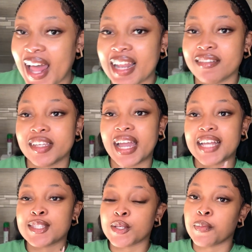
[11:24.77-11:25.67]
I love you
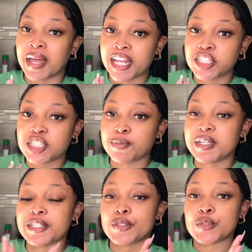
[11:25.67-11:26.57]
guys so much.
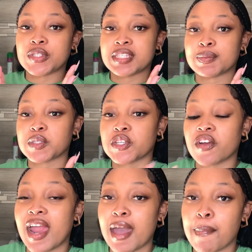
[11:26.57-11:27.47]
Please do
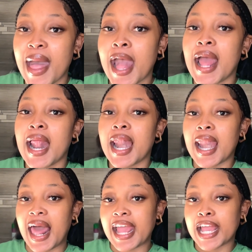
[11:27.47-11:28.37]
subscribe,
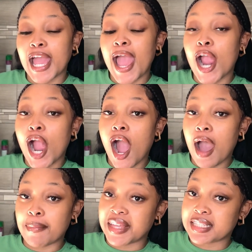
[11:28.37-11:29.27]
like,
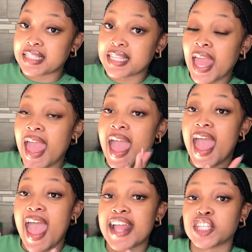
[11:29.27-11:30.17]
comment,
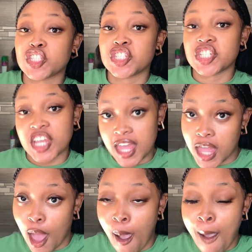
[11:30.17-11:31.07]
and
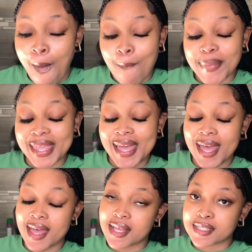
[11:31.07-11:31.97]
share
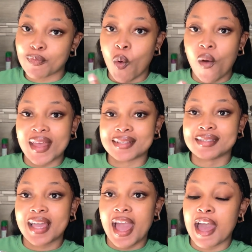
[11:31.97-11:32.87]
because more
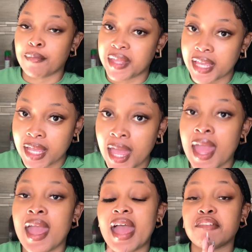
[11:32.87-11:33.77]
is coming.
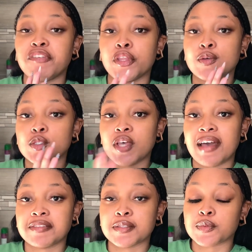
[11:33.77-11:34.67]
And for those who
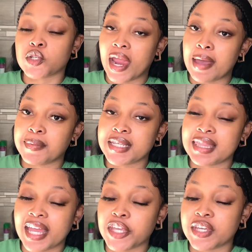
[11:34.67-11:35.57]
have subscribed,
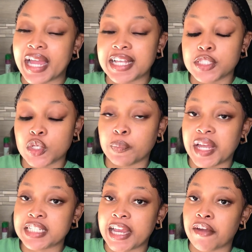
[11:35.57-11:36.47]
thank you guys so
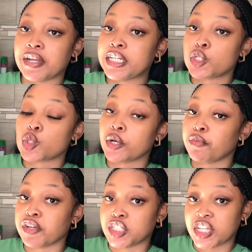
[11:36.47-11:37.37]
much. I really do
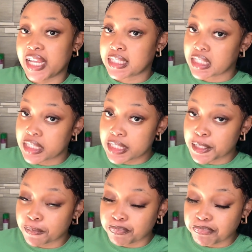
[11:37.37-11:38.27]
appreciate it.